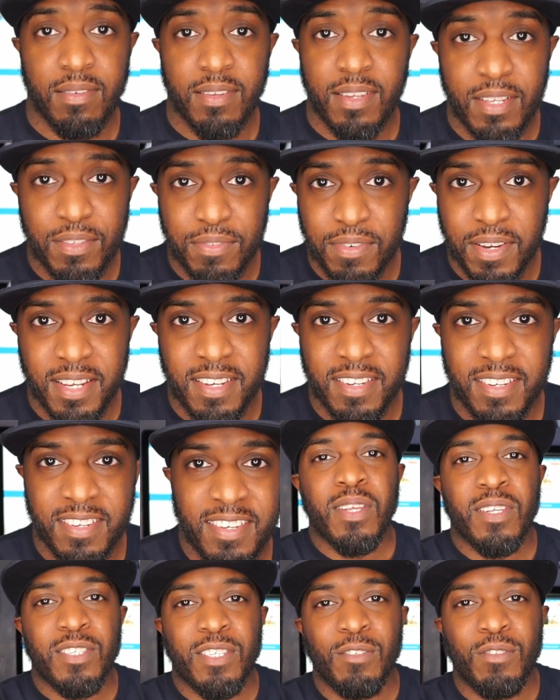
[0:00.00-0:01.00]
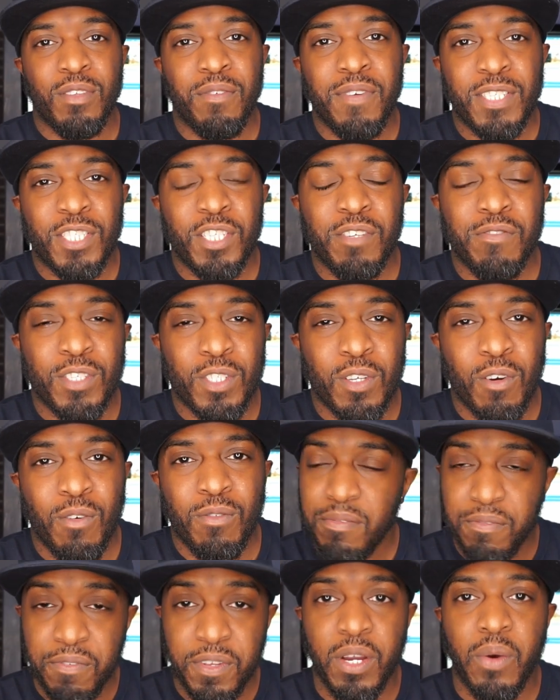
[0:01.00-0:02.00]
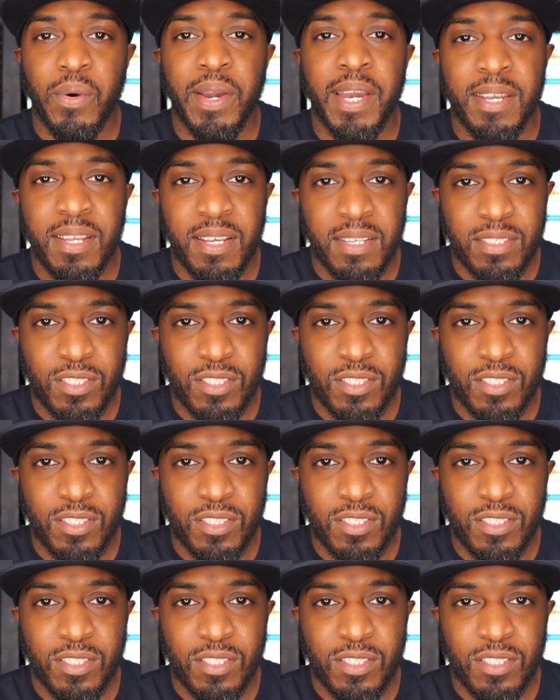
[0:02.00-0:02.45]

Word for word: that's fine. So DaVinci Resolve video editing